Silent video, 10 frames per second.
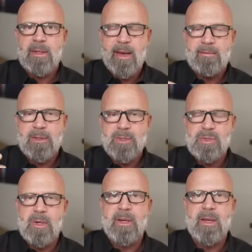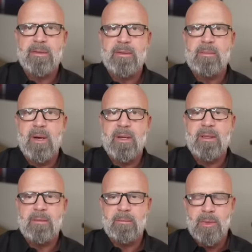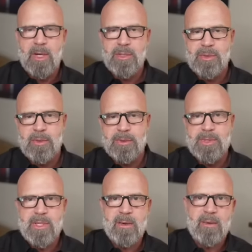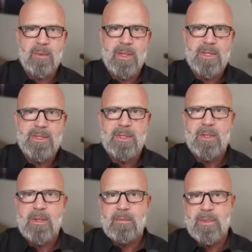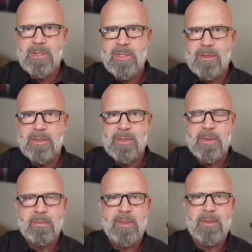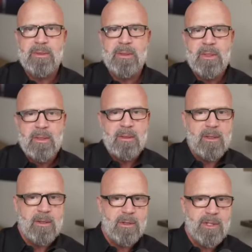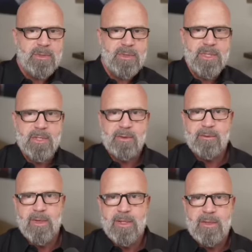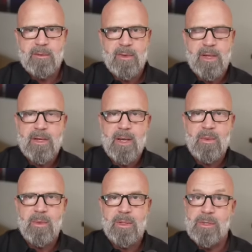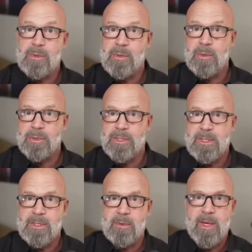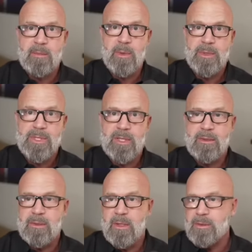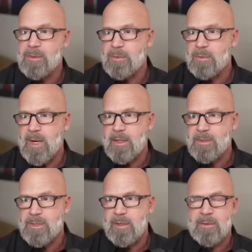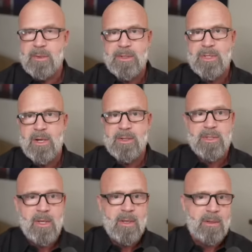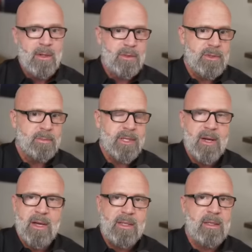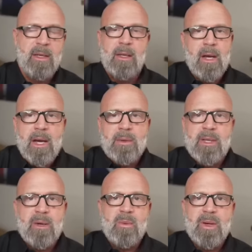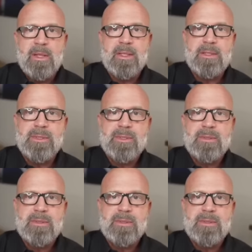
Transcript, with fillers: Having a strong, healthy body, broad shoulders, narrow waist, muscular sort of build. You know, you're interesting, you're funny, you've got a network, you do cool shit. You ride a motorcycle? No. Do you do rallies? Do you have nice cars? No. Do you play hockey? I don't care what it is.